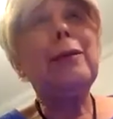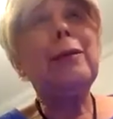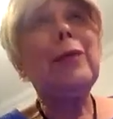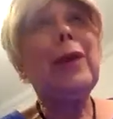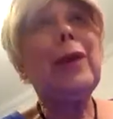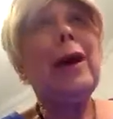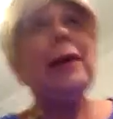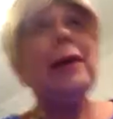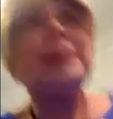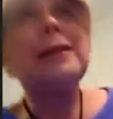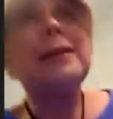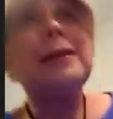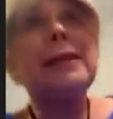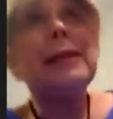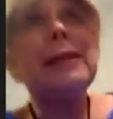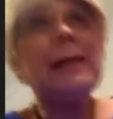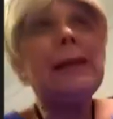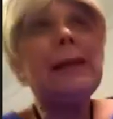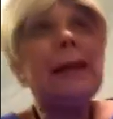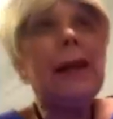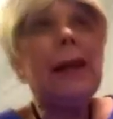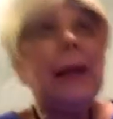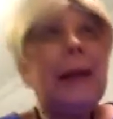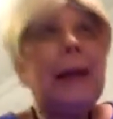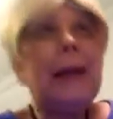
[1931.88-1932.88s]
I did
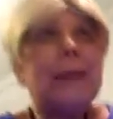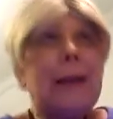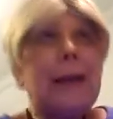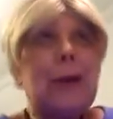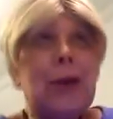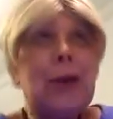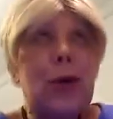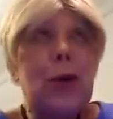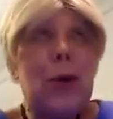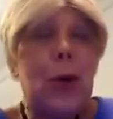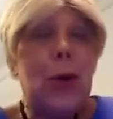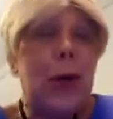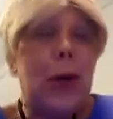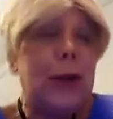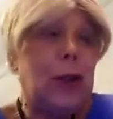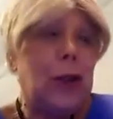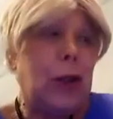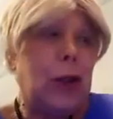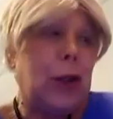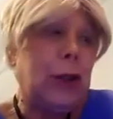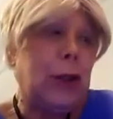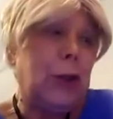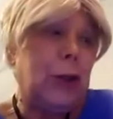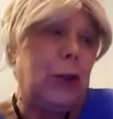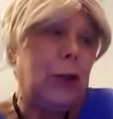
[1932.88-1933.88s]
ask a
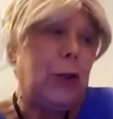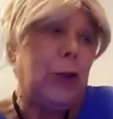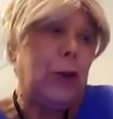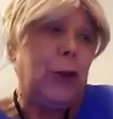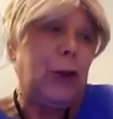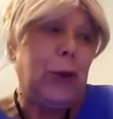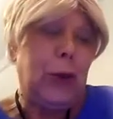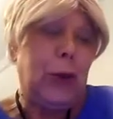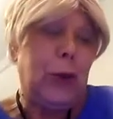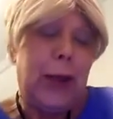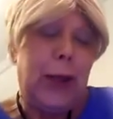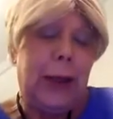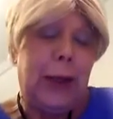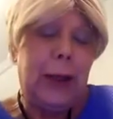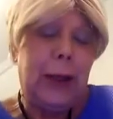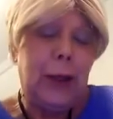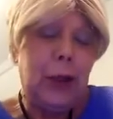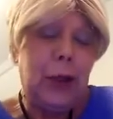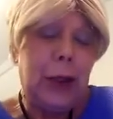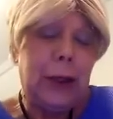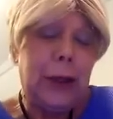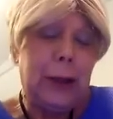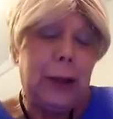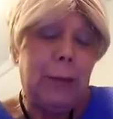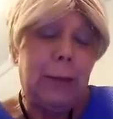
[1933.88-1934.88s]
question to your
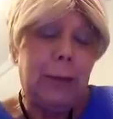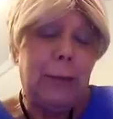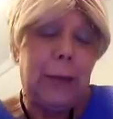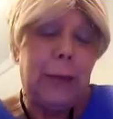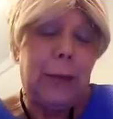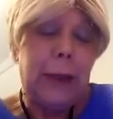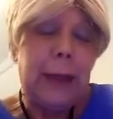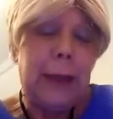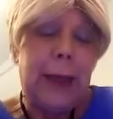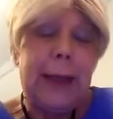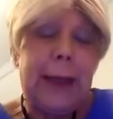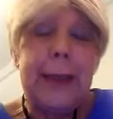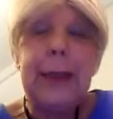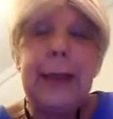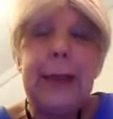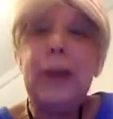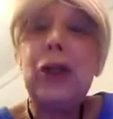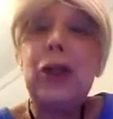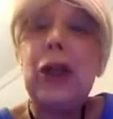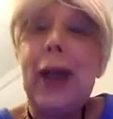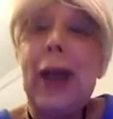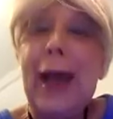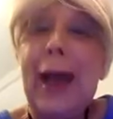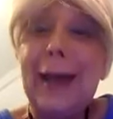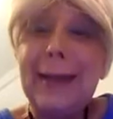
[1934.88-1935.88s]
agent, Milani
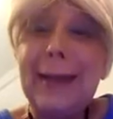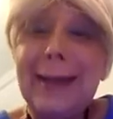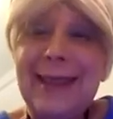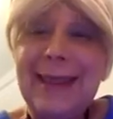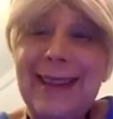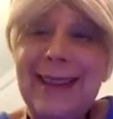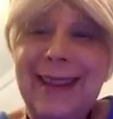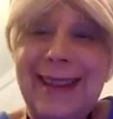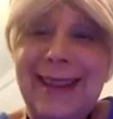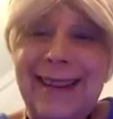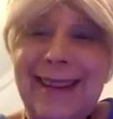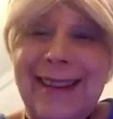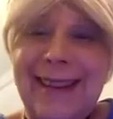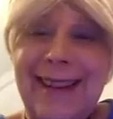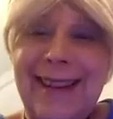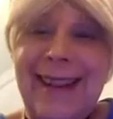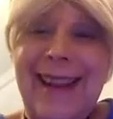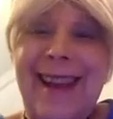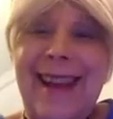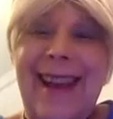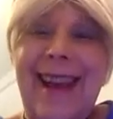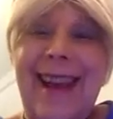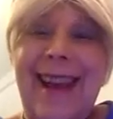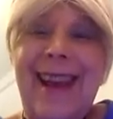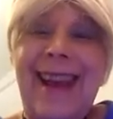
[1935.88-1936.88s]
Jackson,
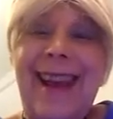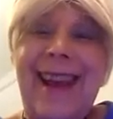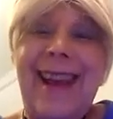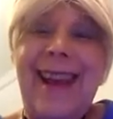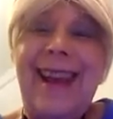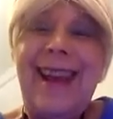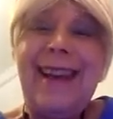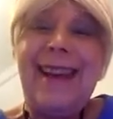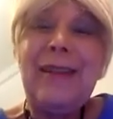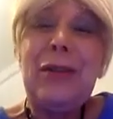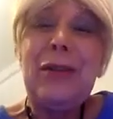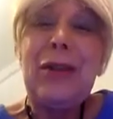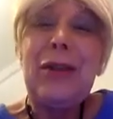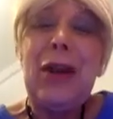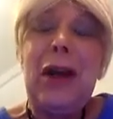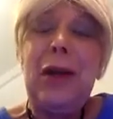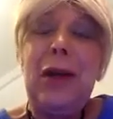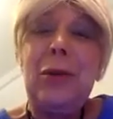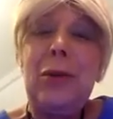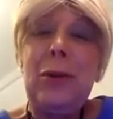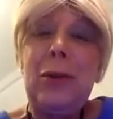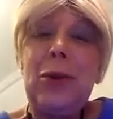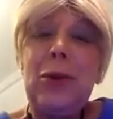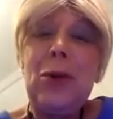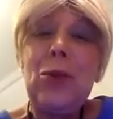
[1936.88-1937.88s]
and
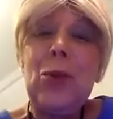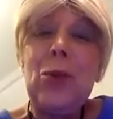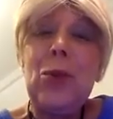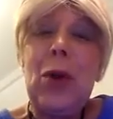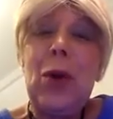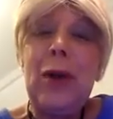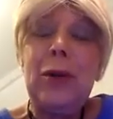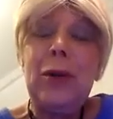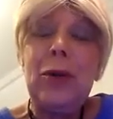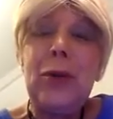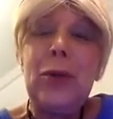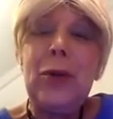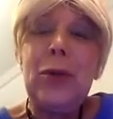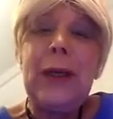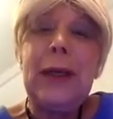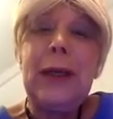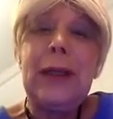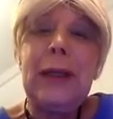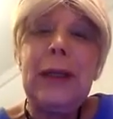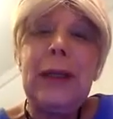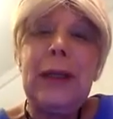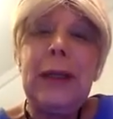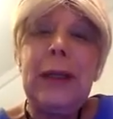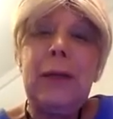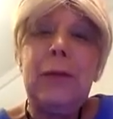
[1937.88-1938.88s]
I was
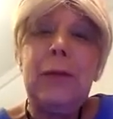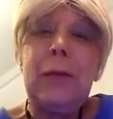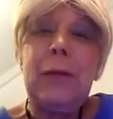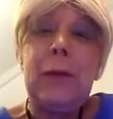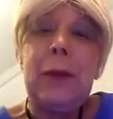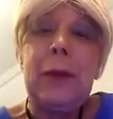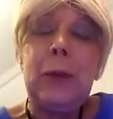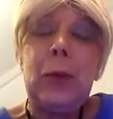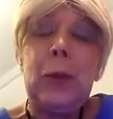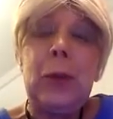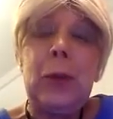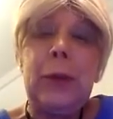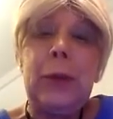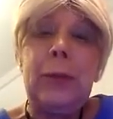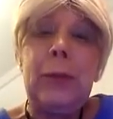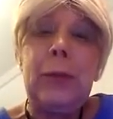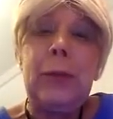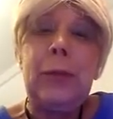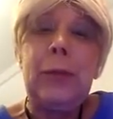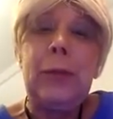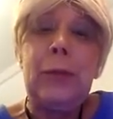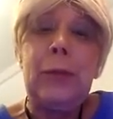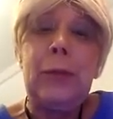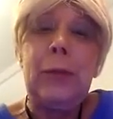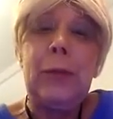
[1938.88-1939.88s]
wondering if it would
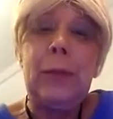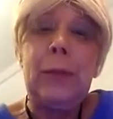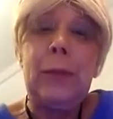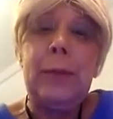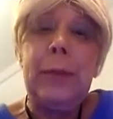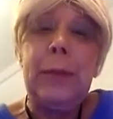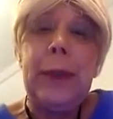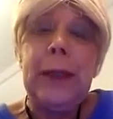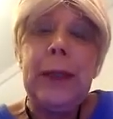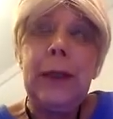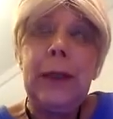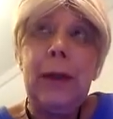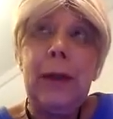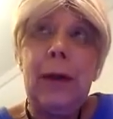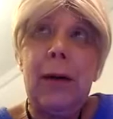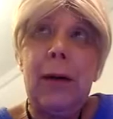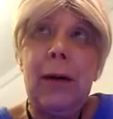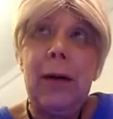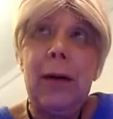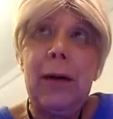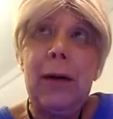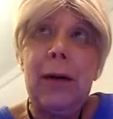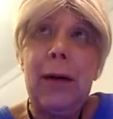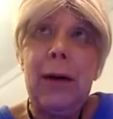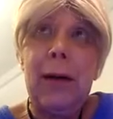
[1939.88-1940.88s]
be
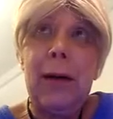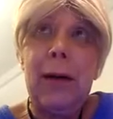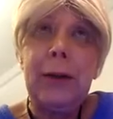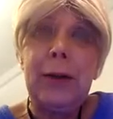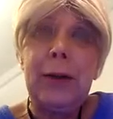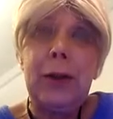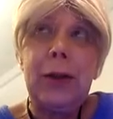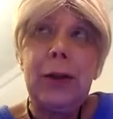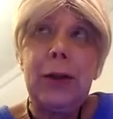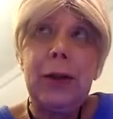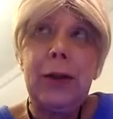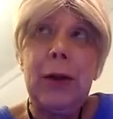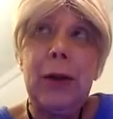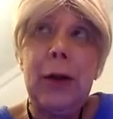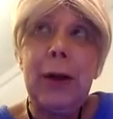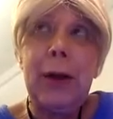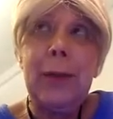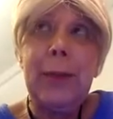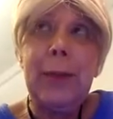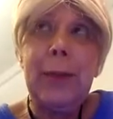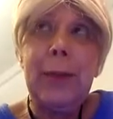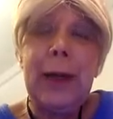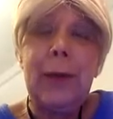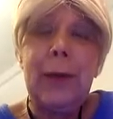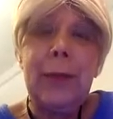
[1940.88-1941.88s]
hard to talk
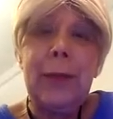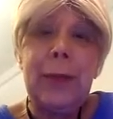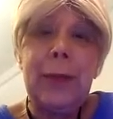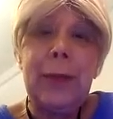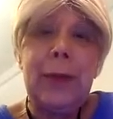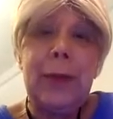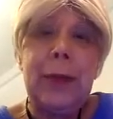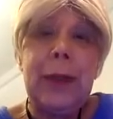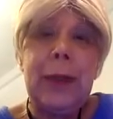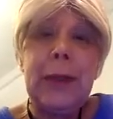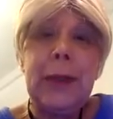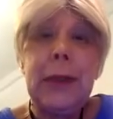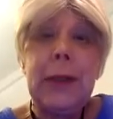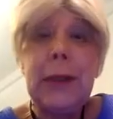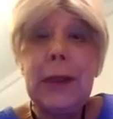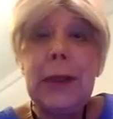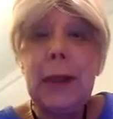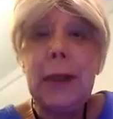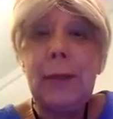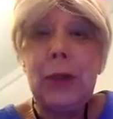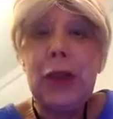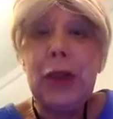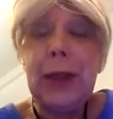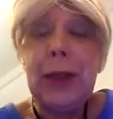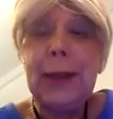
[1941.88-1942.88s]
about these
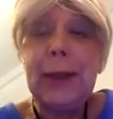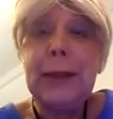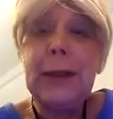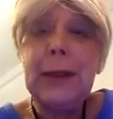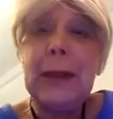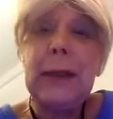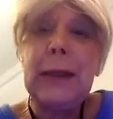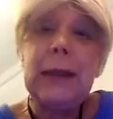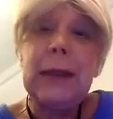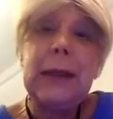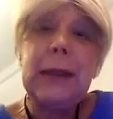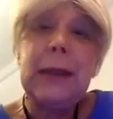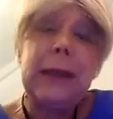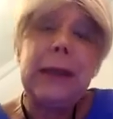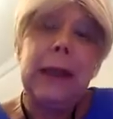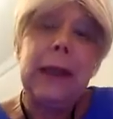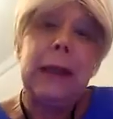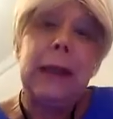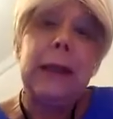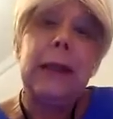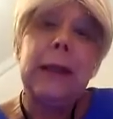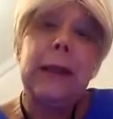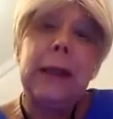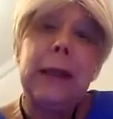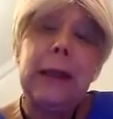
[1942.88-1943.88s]
subjects and
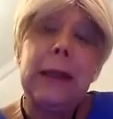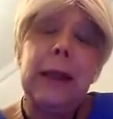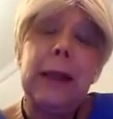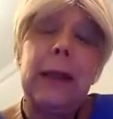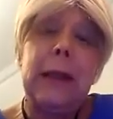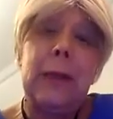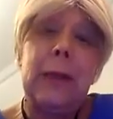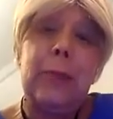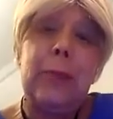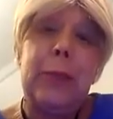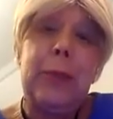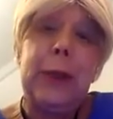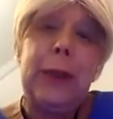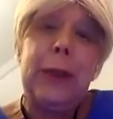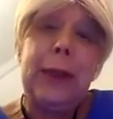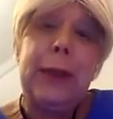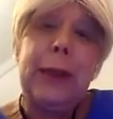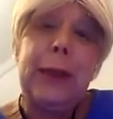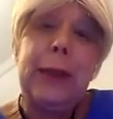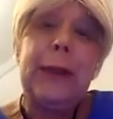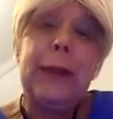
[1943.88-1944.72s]
sell a book